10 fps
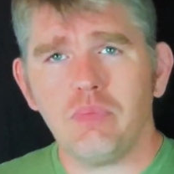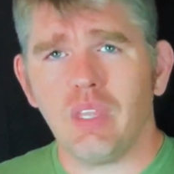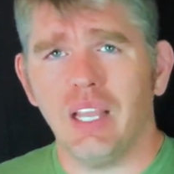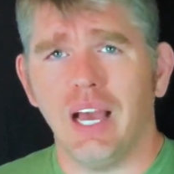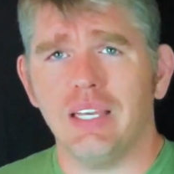
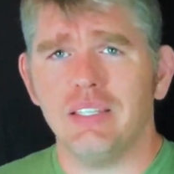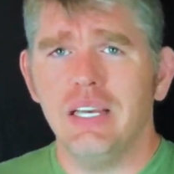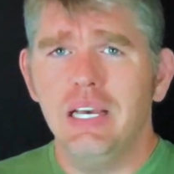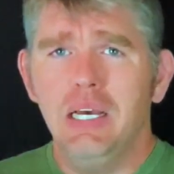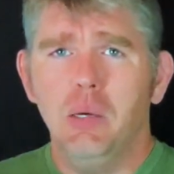guys.
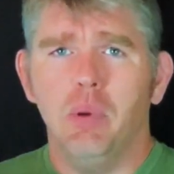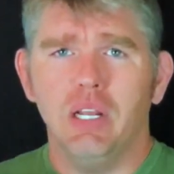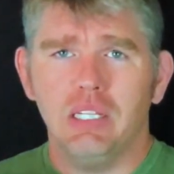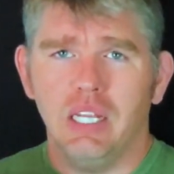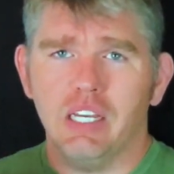But
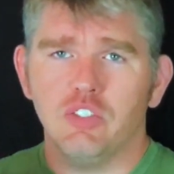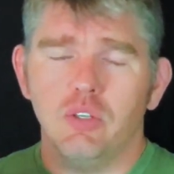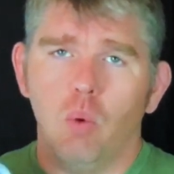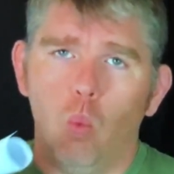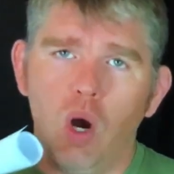nonetheless,
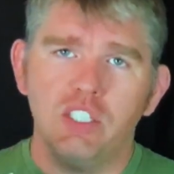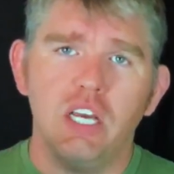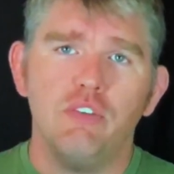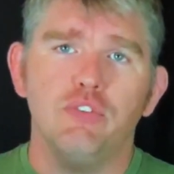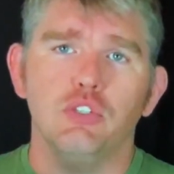watch
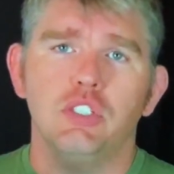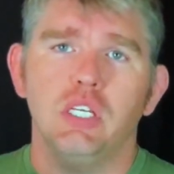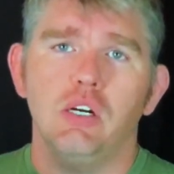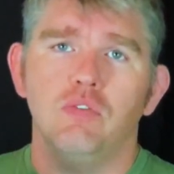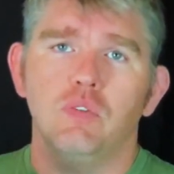out for
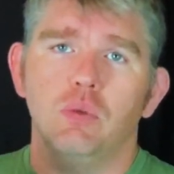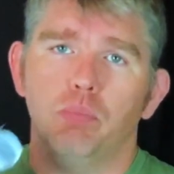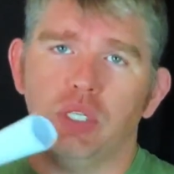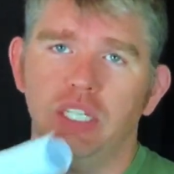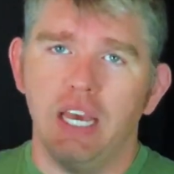yourselves,
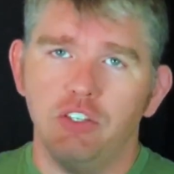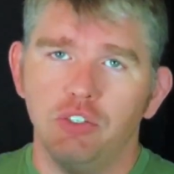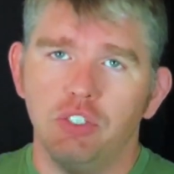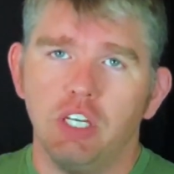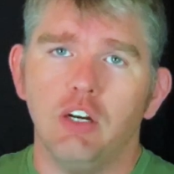protect
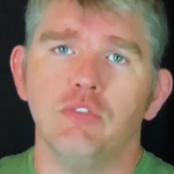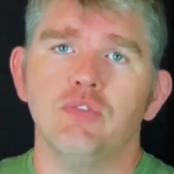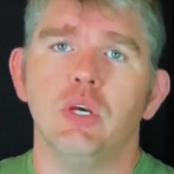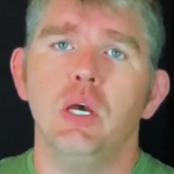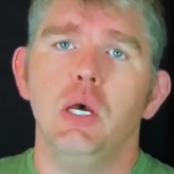yourselves,
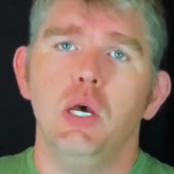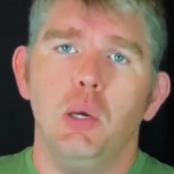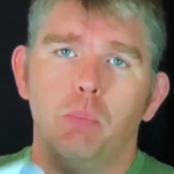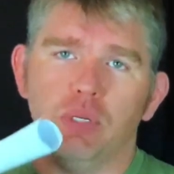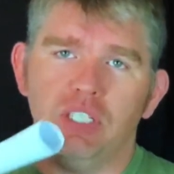
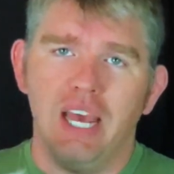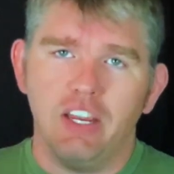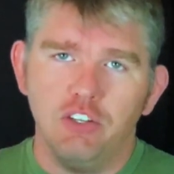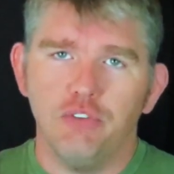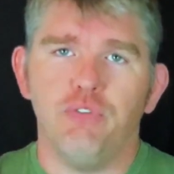
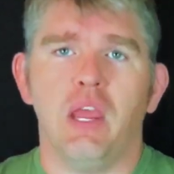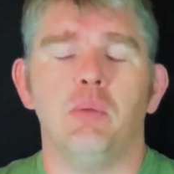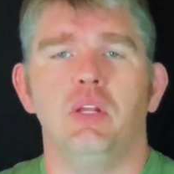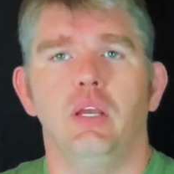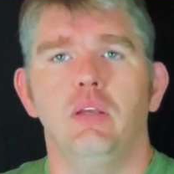protect your
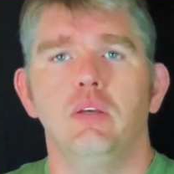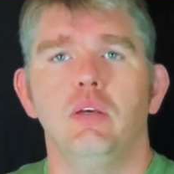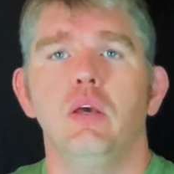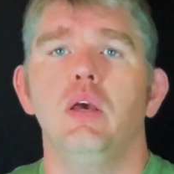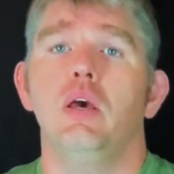family,
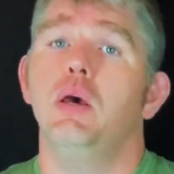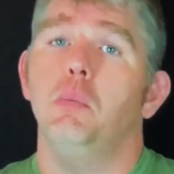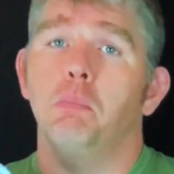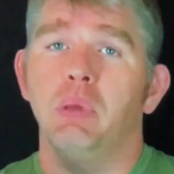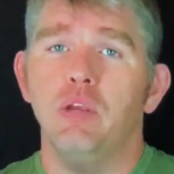
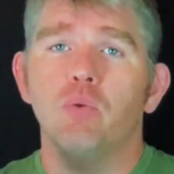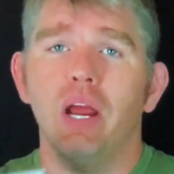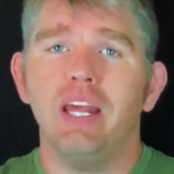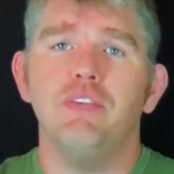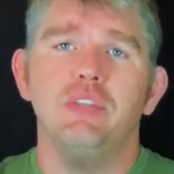be
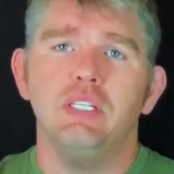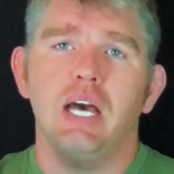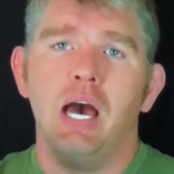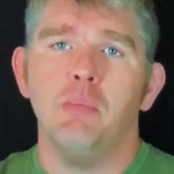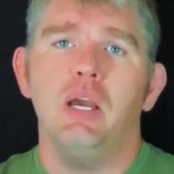ready if the
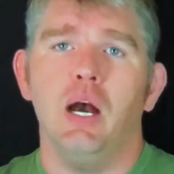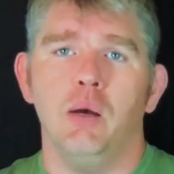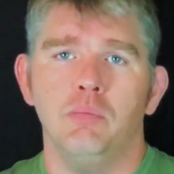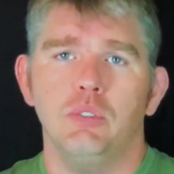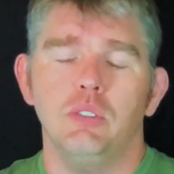time
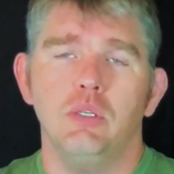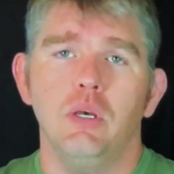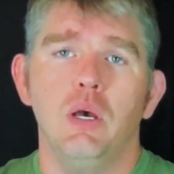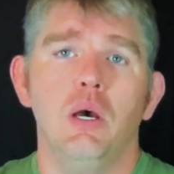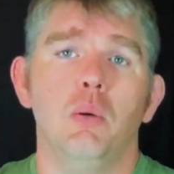comes.
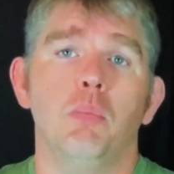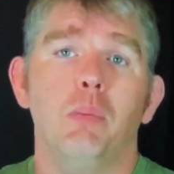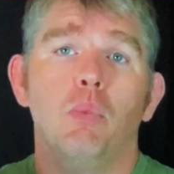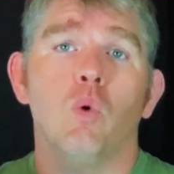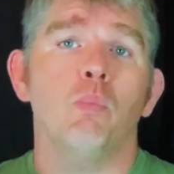But
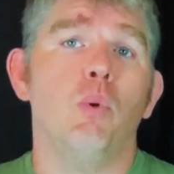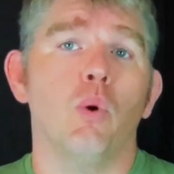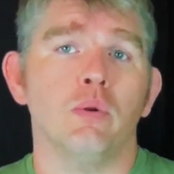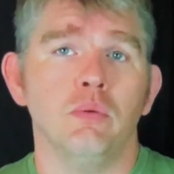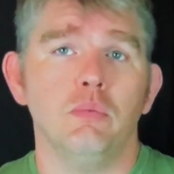more
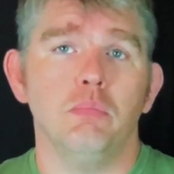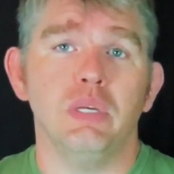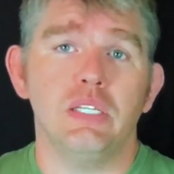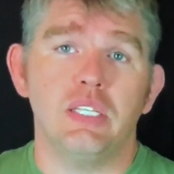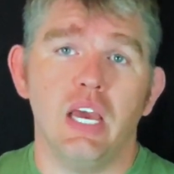important, be
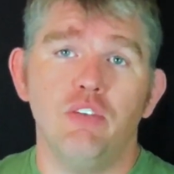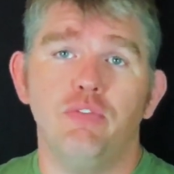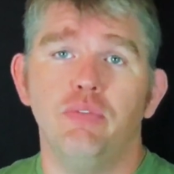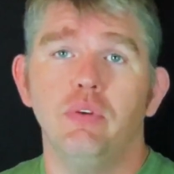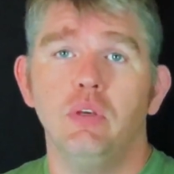
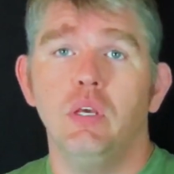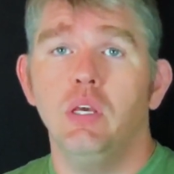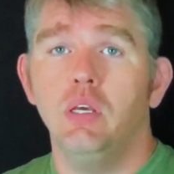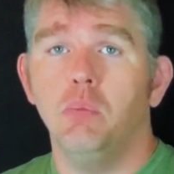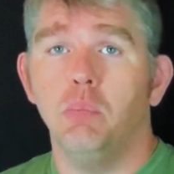safe,
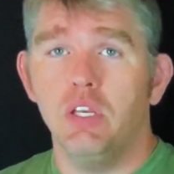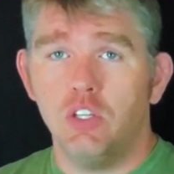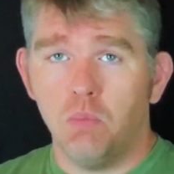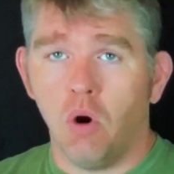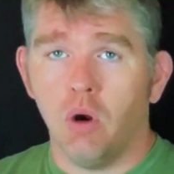be
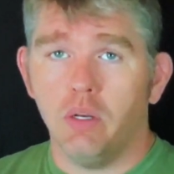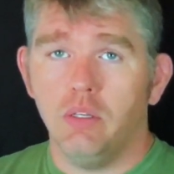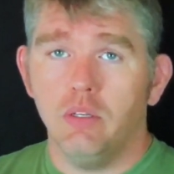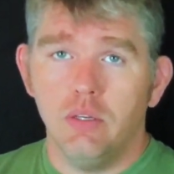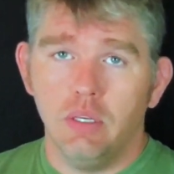smart,
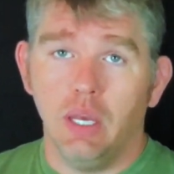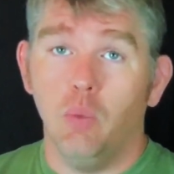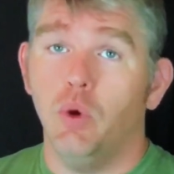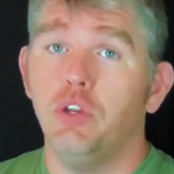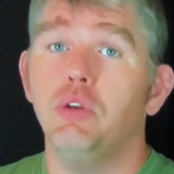and
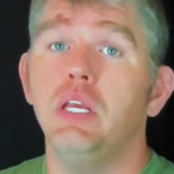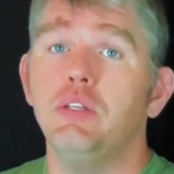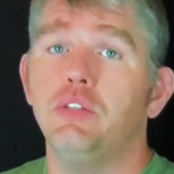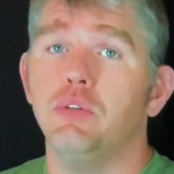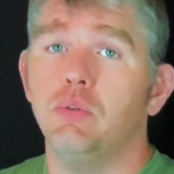when you need
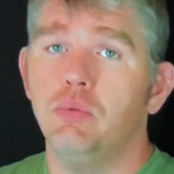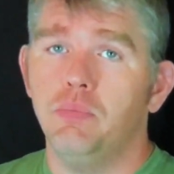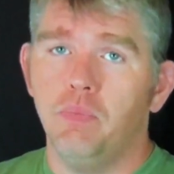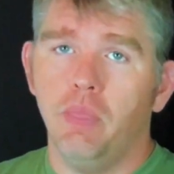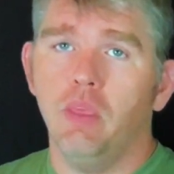to,
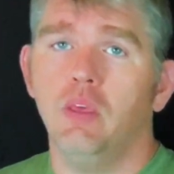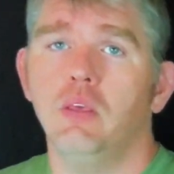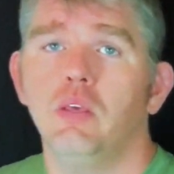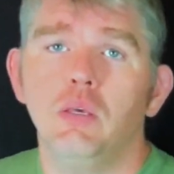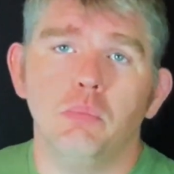
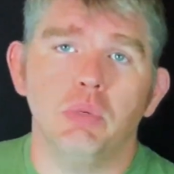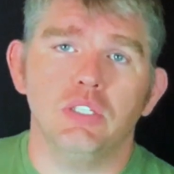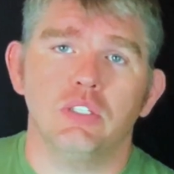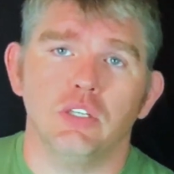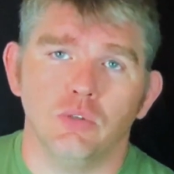be
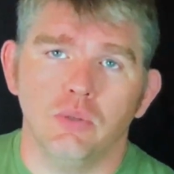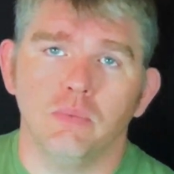skilled.